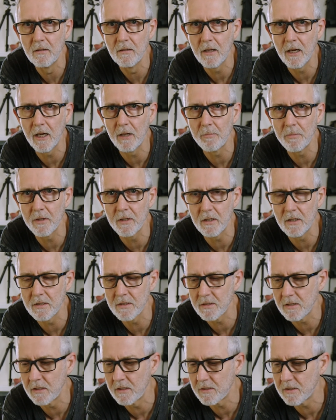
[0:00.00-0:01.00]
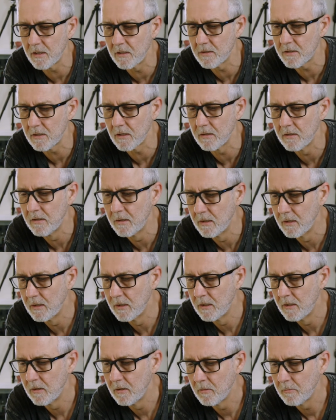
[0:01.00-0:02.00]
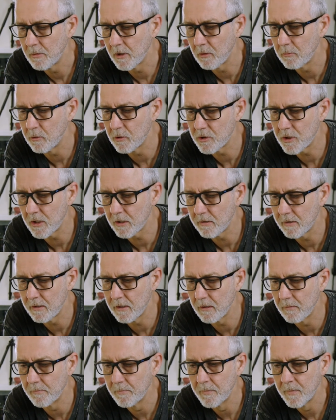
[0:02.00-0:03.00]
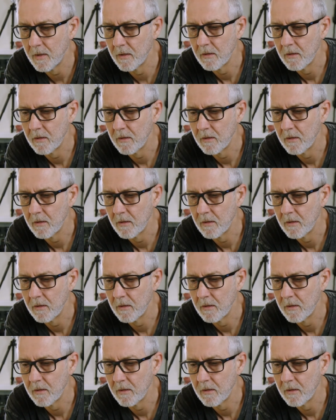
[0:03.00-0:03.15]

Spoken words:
APS-C sensor, but I will check that out.